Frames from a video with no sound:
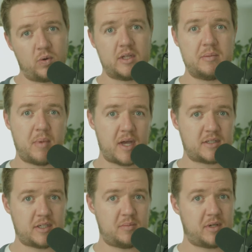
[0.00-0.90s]
really
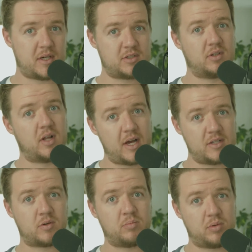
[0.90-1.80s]
messy because the
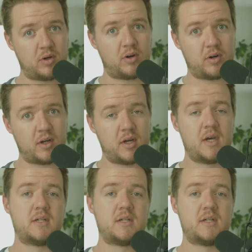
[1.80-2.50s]
lines are blurred.